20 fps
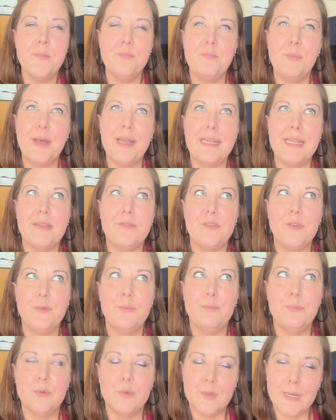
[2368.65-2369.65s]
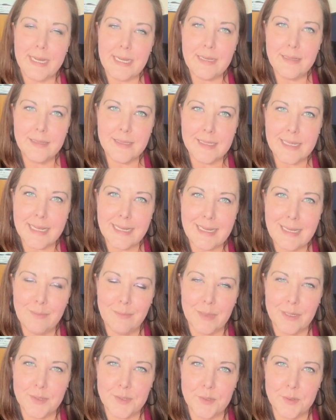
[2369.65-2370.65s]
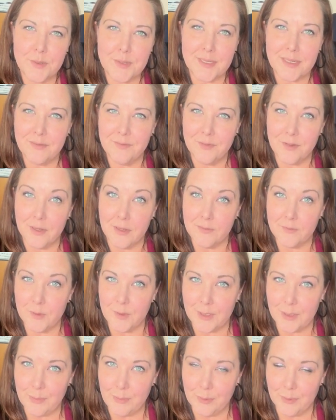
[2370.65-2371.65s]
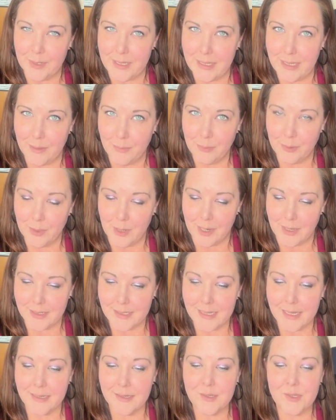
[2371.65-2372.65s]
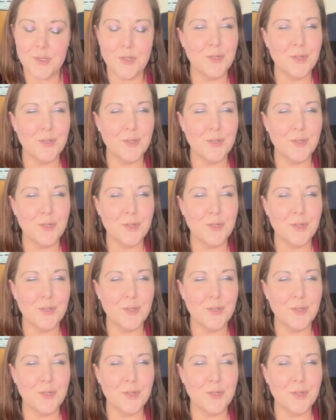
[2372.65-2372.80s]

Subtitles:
But if you brace any muscles involved with the breathing process,